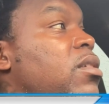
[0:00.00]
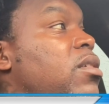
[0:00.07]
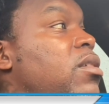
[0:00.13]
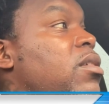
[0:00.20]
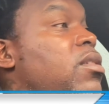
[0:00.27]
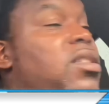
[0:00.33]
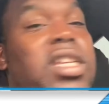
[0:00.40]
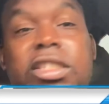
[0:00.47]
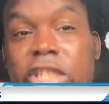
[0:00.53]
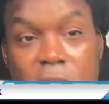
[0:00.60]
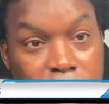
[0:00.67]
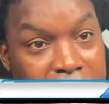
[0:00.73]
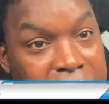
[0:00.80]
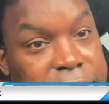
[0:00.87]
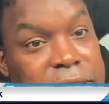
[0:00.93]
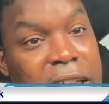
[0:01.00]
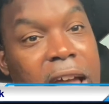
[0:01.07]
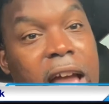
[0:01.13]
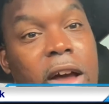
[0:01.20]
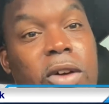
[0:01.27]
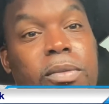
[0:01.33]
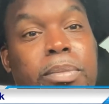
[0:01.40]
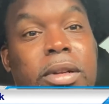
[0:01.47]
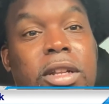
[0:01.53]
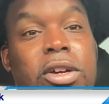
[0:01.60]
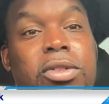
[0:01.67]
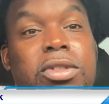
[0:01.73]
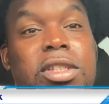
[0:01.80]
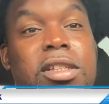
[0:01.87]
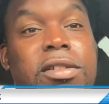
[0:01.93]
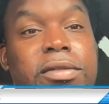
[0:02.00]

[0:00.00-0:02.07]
Sit your ass down, Pelosi,